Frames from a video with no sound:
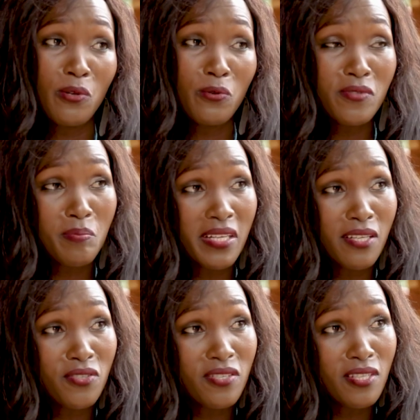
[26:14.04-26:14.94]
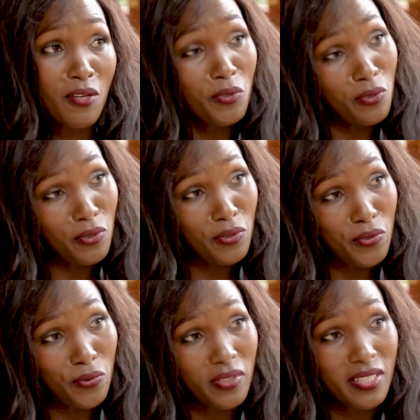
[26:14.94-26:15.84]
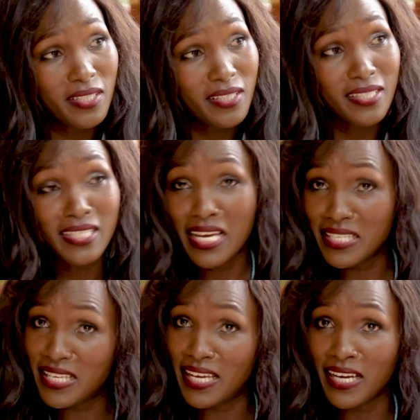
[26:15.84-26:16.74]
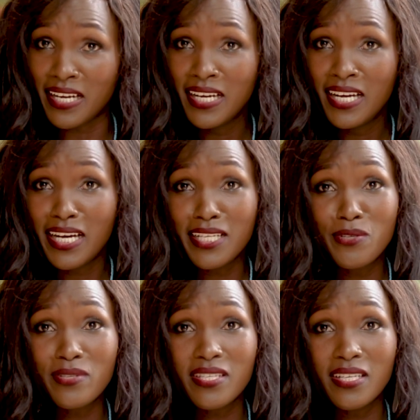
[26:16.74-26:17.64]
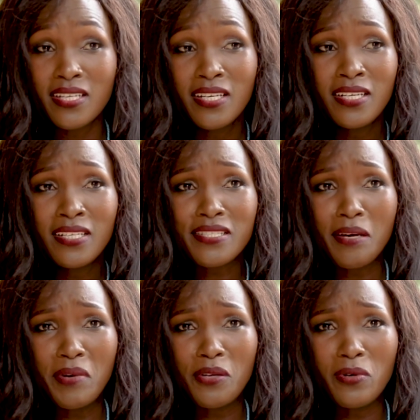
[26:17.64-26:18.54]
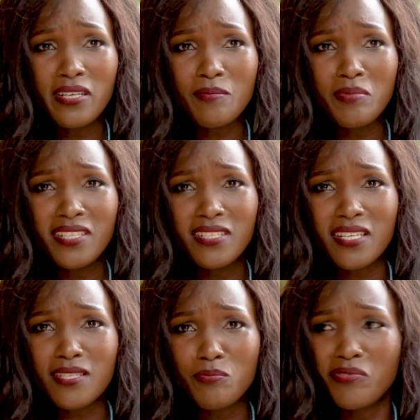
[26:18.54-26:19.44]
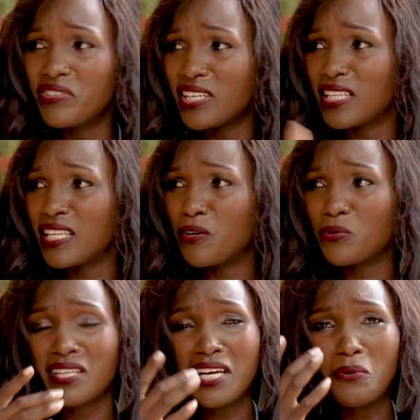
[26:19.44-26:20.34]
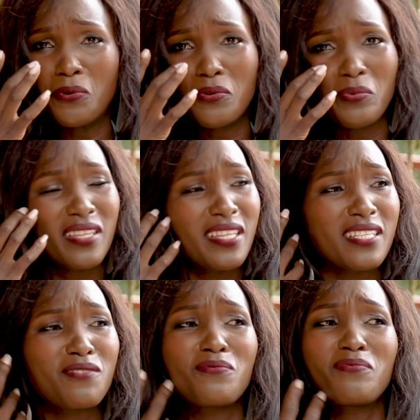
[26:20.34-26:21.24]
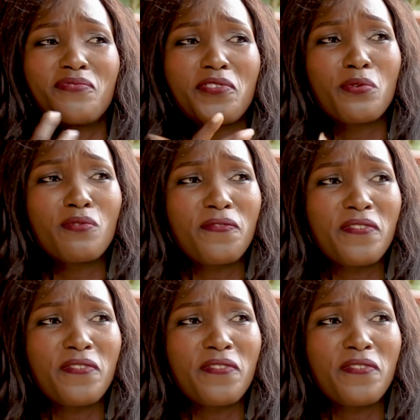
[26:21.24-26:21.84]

you look smart, I'll just say, oh, you look good. Nice hair. And you see someone who has been just moving and they're on their own with that frowned